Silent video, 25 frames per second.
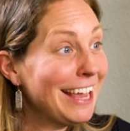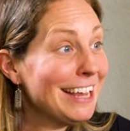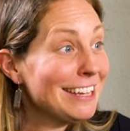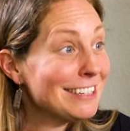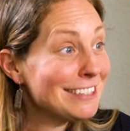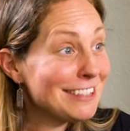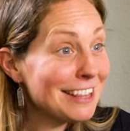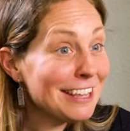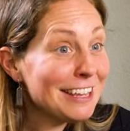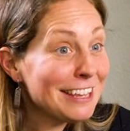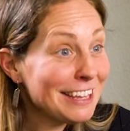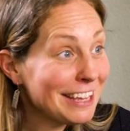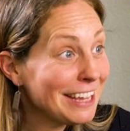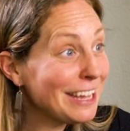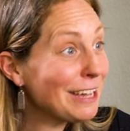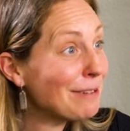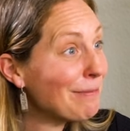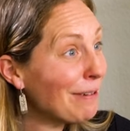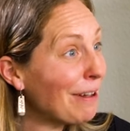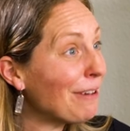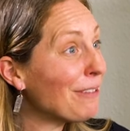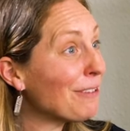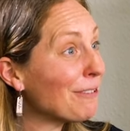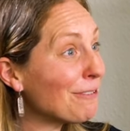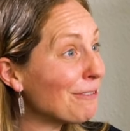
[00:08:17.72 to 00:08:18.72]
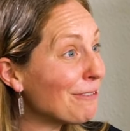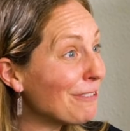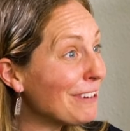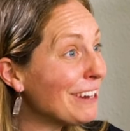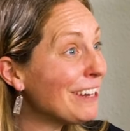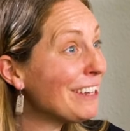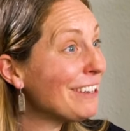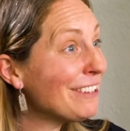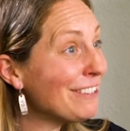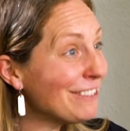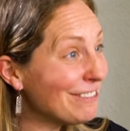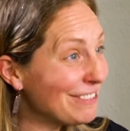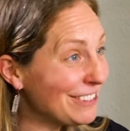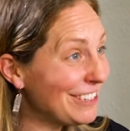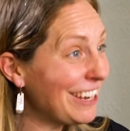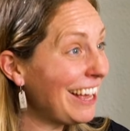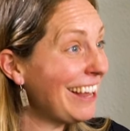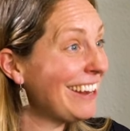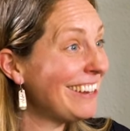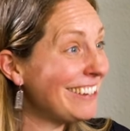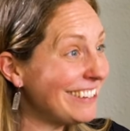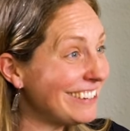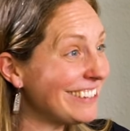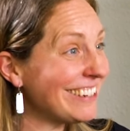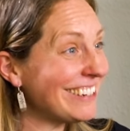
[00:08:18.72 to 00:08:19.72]
He's thinking about the real
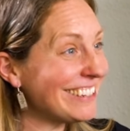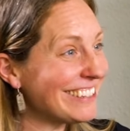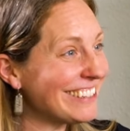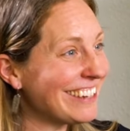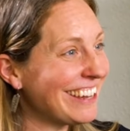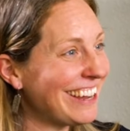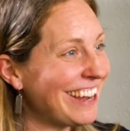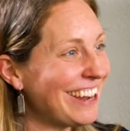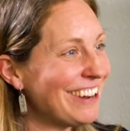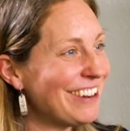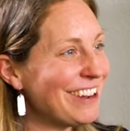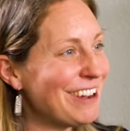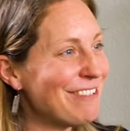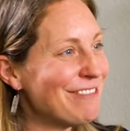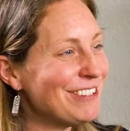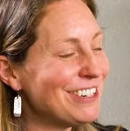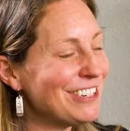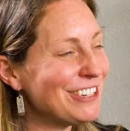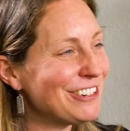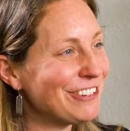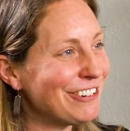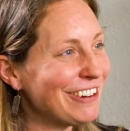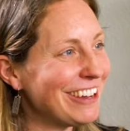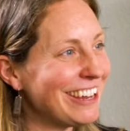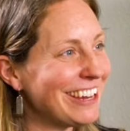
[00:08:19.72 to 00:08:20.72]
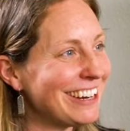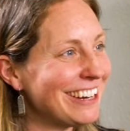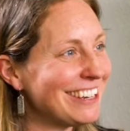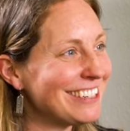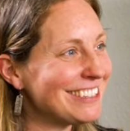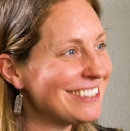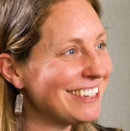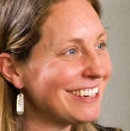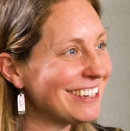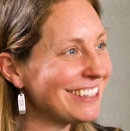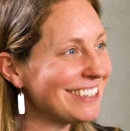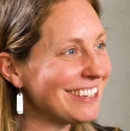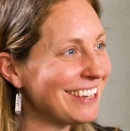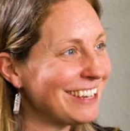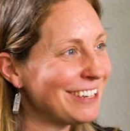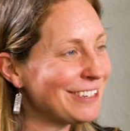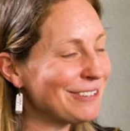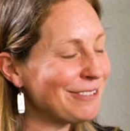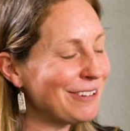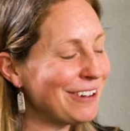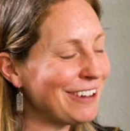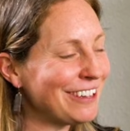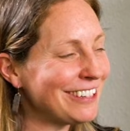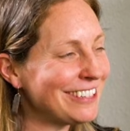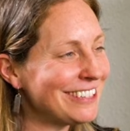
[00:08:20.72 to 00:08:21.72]
challenges. I'm enjoying listening to
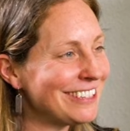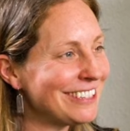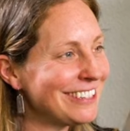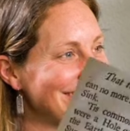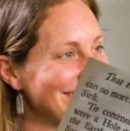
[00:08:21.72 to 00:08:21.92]
his words.